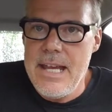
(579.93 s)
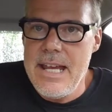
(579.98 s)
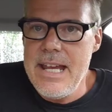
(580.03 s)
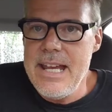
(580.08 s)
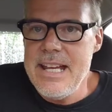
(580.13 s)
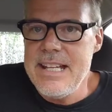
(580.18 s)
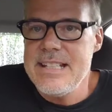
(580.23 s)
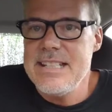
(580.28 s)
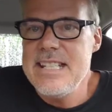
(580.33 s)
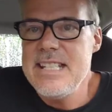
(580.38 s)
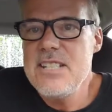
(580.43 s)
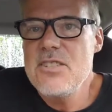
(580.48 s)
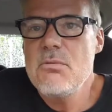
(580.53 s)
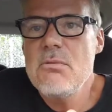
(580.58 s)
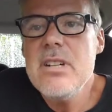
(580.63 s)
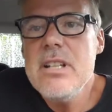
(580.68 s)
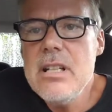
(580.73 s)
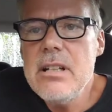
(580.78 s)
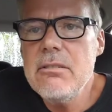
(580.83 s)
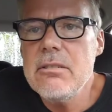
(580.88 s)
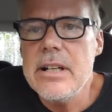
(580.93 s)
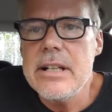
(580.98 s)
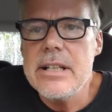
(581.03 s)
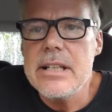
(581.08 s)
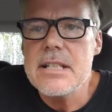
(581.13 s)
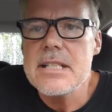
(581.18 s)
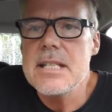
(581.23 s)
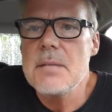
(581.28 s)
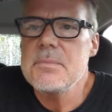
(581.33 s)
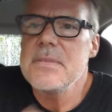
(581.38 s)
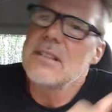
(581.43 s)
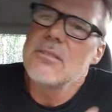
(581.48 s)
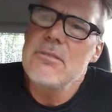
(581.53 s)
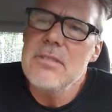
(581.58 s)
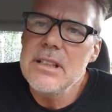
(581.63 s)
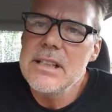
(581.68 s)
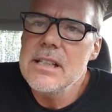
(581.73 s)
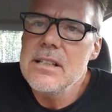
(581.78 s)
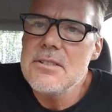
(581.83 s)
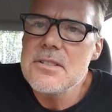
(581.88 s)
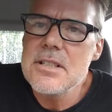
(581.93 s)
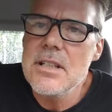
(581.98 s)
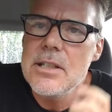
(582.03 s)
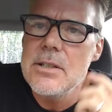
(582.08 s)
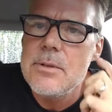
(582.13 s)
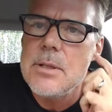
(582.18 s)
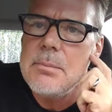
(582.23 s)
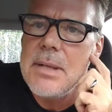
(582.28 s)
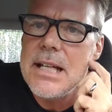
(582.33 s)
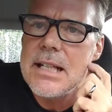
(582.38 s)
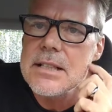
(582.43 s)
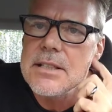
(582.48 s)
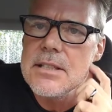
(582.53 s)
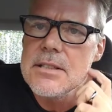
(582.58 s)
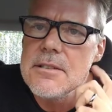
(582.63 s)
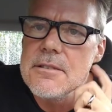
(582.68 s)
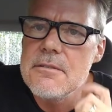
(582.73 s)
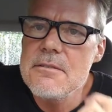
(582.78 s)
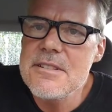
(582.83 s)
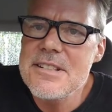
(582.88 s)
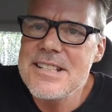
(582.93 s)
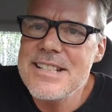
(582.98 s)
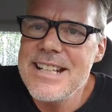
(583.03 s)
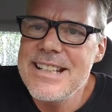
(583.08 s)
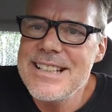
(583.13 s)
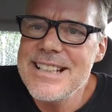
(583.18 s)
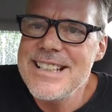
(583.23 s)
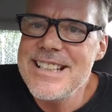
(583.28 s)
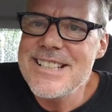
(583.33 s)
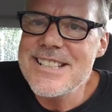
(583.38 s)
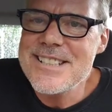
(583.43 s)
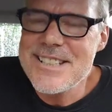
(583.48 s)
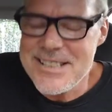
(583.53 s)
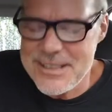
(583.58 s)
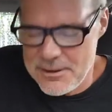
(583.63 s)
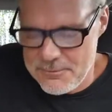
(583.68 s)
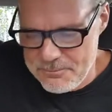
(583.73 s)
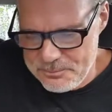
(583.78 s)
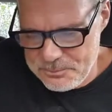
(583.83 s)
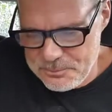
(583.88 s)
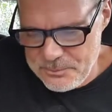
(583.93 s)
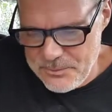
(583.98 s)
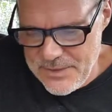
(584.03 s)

And he's reiterating something that really goes all the way back to St. Augustine.